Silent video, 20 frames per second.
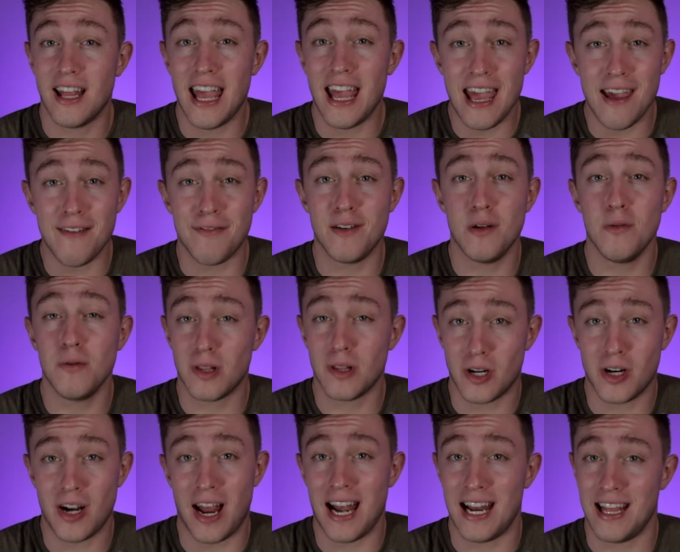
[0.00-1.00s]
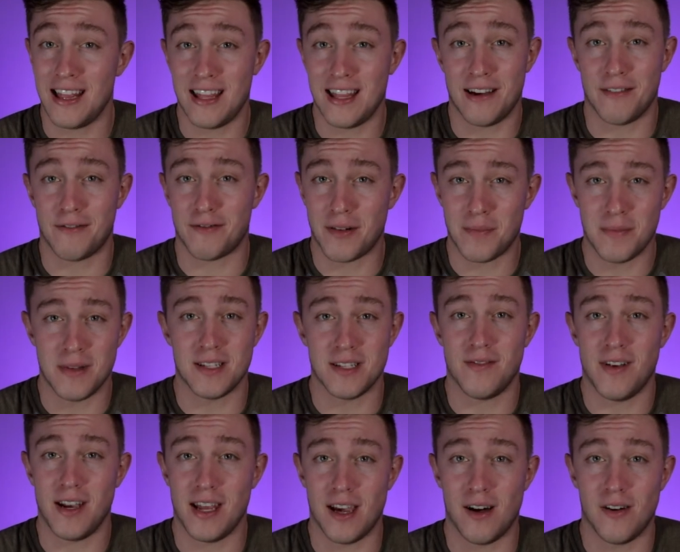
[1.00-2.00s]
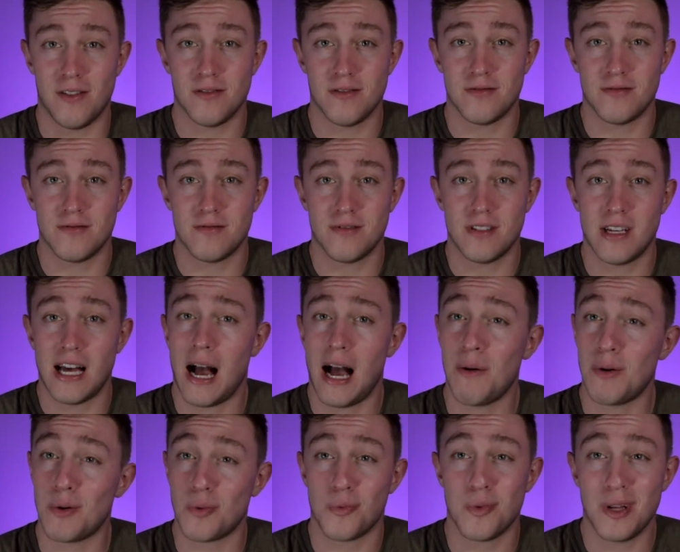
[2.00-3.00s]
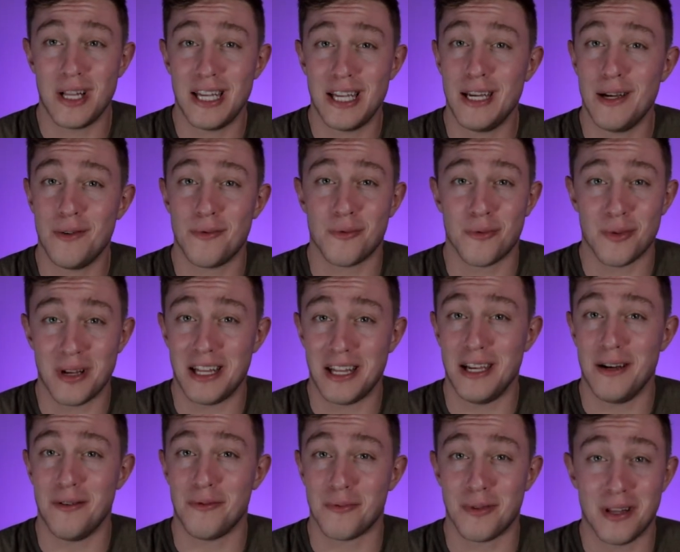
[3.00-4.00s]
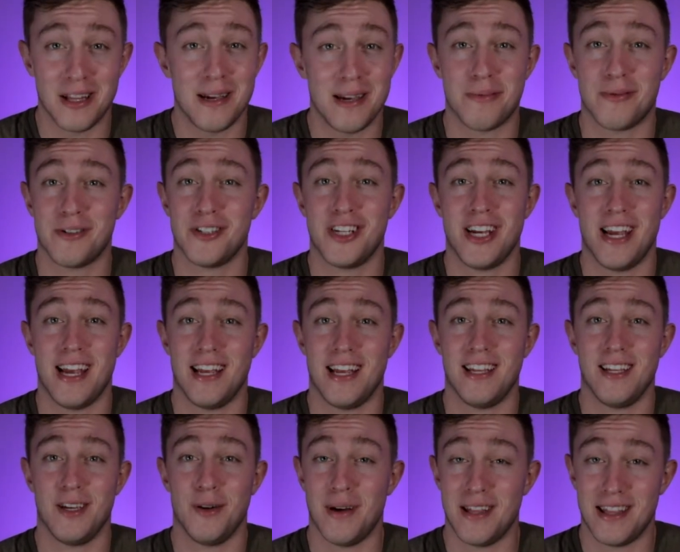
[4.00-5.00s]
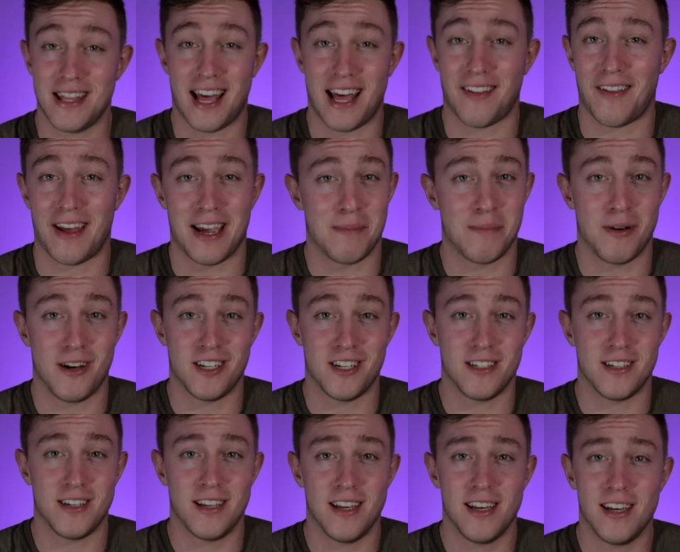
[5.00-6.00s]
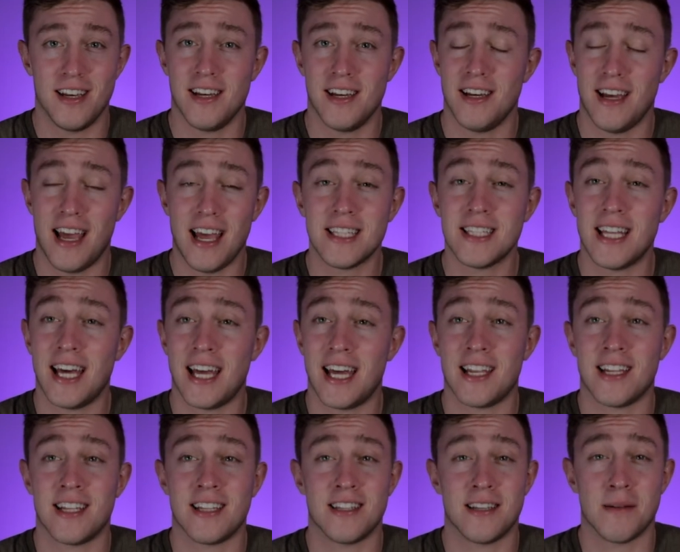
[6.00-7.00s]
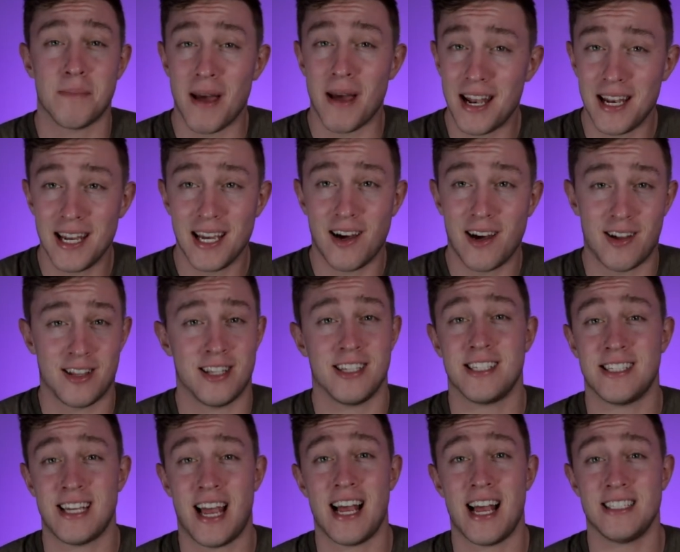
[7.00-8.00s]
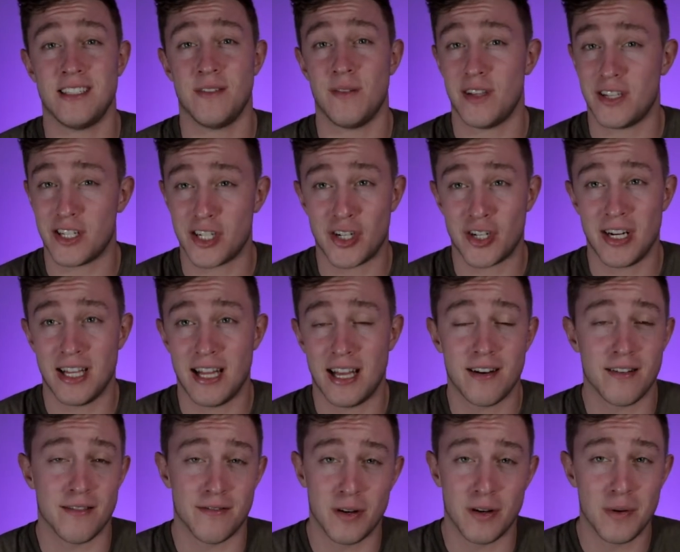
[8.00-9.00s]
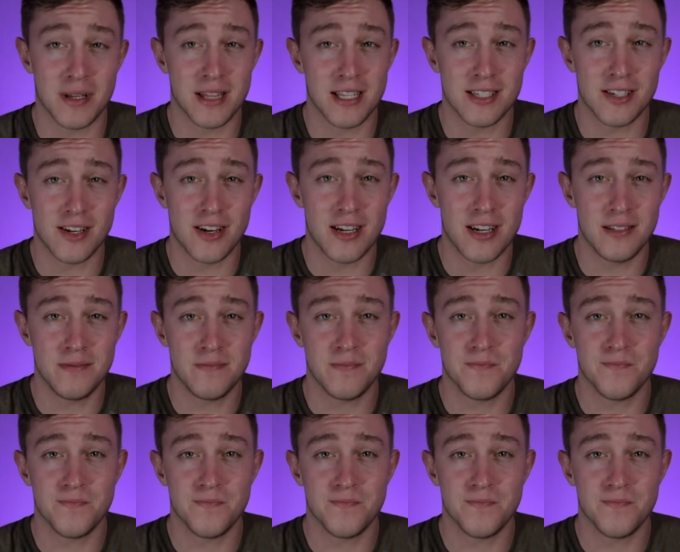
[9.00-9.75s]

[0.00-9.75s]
if you learn anything from this video, I would really appreciate you hitting that like button. And then, depending on the size of the screen that you're viewing this on,